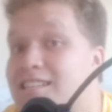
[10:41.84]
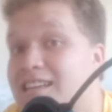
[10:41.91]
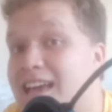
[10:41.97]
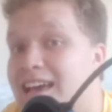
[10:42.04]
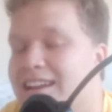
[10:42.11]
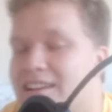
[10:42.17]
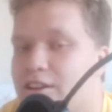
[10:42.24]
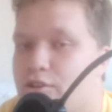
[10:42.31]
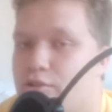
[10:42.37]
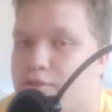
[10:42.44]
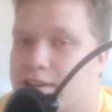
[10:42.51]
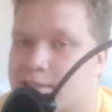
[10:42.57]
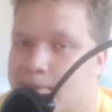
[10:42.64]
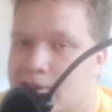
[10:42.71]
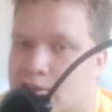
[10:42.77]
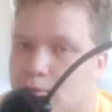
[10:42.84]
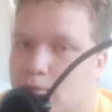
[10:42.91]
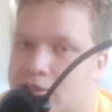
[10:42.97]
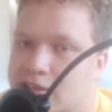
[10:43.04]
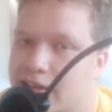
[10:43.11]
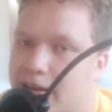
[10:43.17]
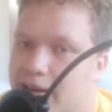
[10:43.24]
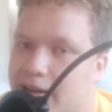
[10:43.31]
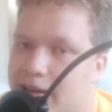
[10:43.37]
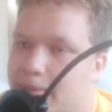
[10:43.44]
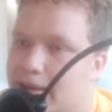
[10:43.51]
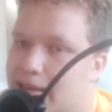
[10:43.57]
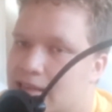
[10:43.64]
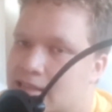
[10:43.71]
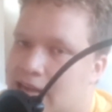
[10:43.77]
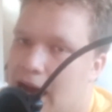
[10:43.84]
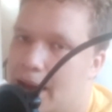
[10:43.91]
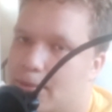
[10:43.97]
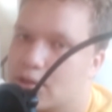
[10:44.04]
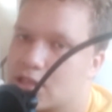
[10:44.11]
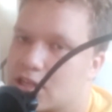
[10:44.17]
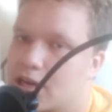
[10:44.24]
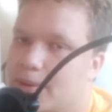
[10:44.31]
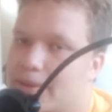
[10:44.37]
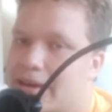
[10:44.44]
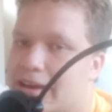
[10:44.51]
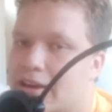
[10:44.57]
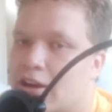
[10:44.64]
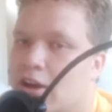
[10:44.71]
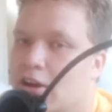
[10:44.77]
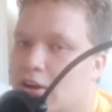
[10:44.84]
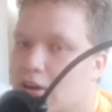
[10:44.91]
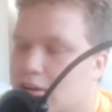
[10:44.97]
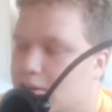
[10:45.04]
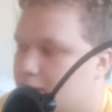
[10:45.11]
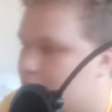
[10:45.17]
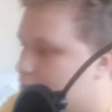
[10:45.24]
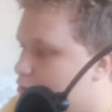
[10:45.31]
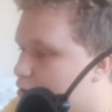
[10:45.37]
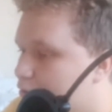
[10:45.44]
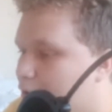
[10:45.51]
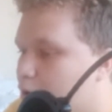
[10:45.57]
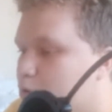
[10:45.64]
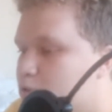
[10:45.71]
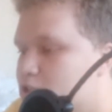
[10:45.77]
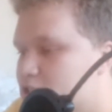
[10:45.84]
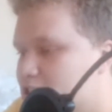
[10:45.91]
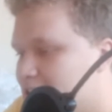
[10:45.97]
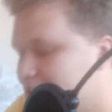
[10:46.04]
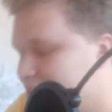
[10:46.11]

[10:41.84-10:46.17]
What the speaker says: again in a New Year special. What's it gonna be this time? What's it gonna be? Revulsion,